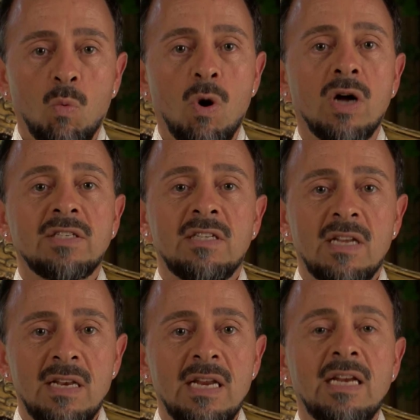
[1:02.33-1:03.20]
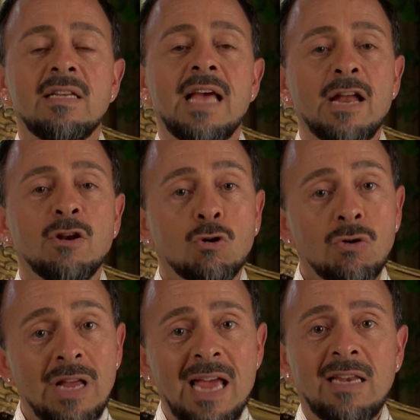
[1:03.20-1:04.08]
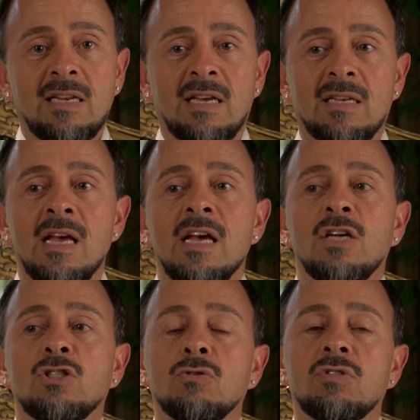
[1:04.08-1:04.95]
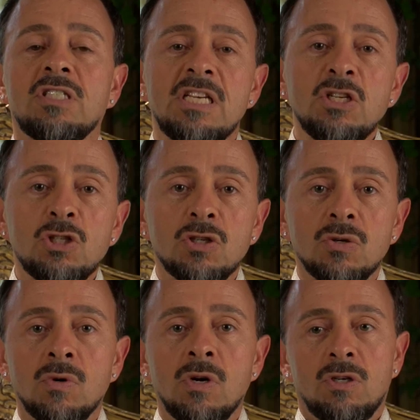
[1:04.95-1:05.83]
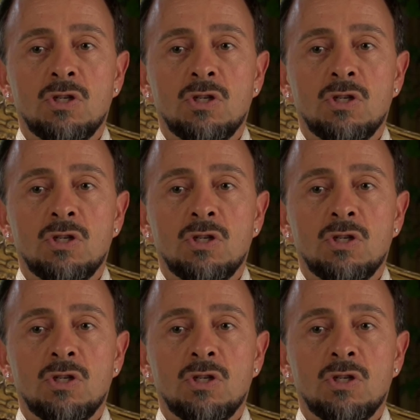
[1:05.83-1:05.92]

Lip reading: wanted, needed, and created it to teach you,